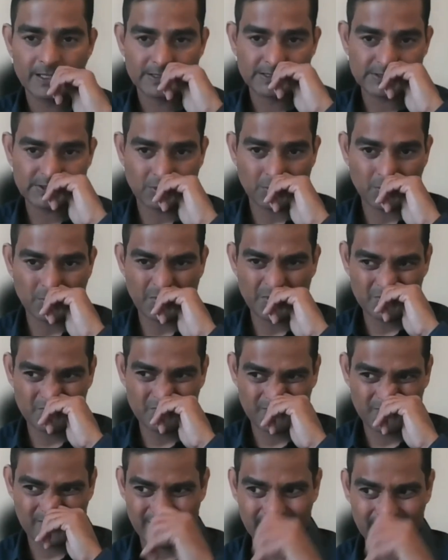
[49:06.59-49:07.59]
So
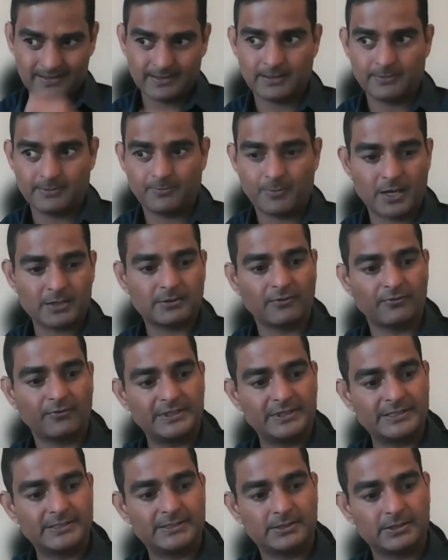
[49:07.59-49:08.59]
you find the path of
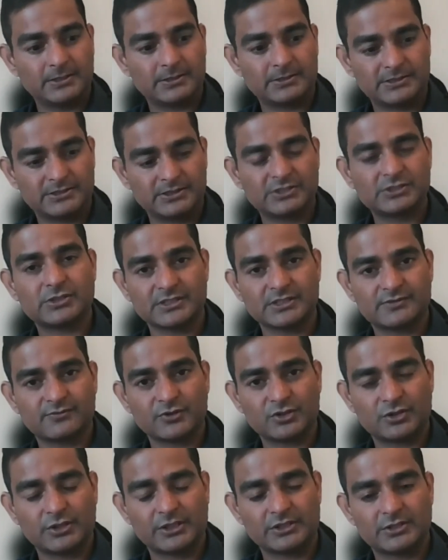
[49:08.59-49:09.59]
least resistance
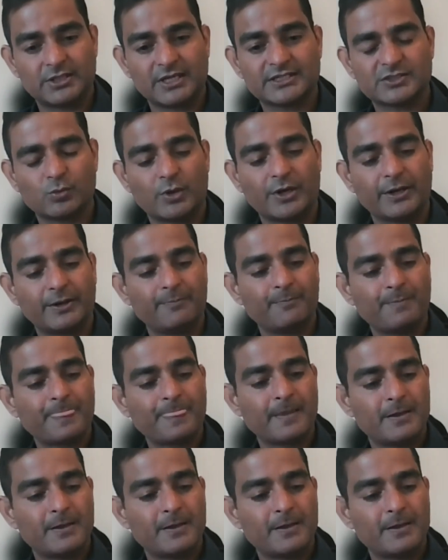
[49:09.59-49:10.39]
for change. That's one.